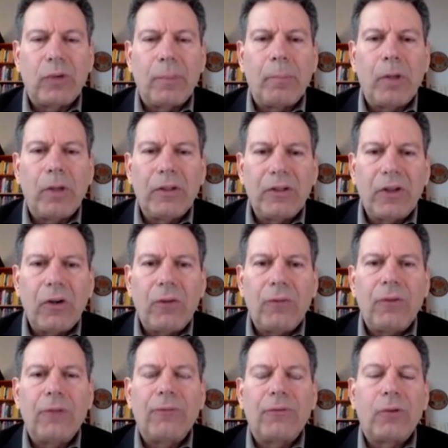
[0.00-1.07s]

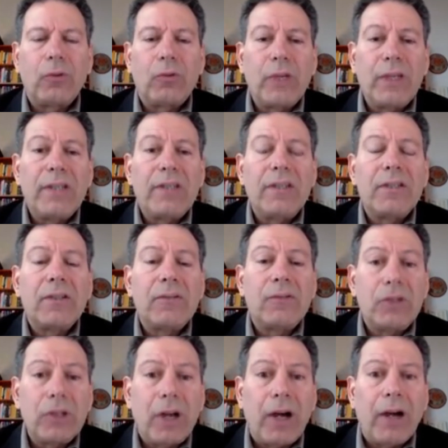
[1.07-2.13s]
Moldova, for reasons of
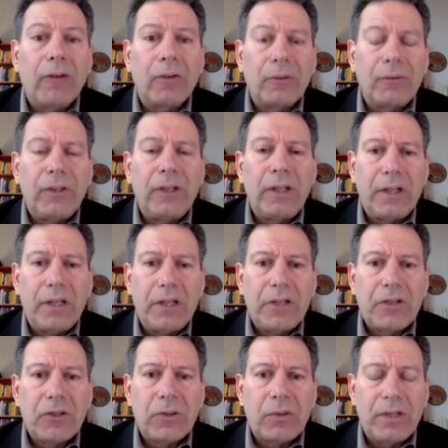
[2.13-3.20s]
geography and
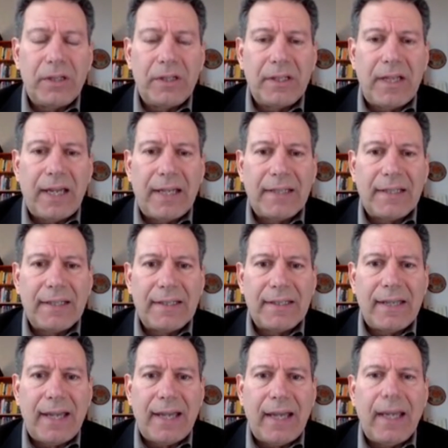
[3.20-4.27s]
history, sad to
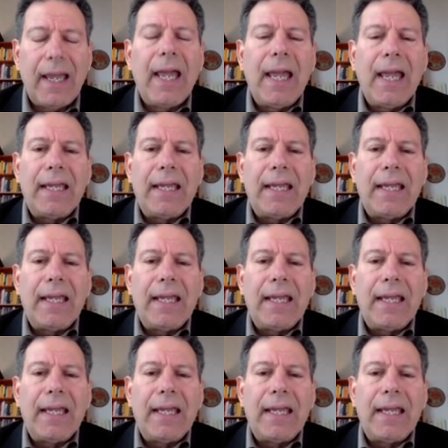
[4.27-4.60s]
say,